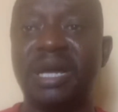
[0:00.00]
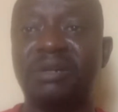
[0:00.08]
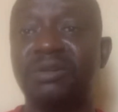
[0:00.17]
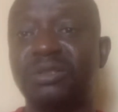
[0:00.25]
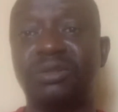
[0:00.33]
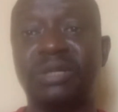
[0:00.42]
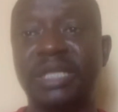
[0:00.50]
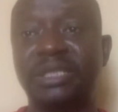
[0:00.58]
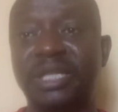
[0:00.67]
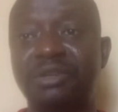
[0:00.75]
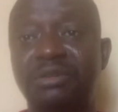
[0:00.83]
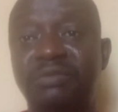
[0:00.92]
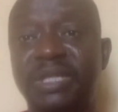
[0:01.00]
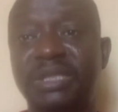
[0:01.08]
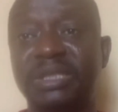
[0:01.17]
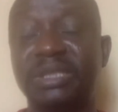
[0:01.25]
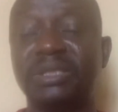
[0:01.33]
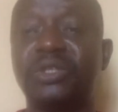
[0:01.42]
across all Nigerian
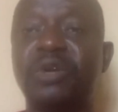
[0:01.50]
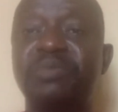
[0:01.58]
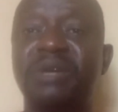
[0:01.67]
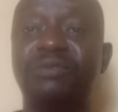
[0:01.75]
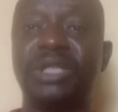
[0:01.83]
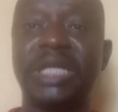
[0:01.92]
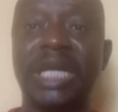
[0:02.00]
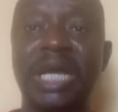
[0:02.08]
universities, come here for their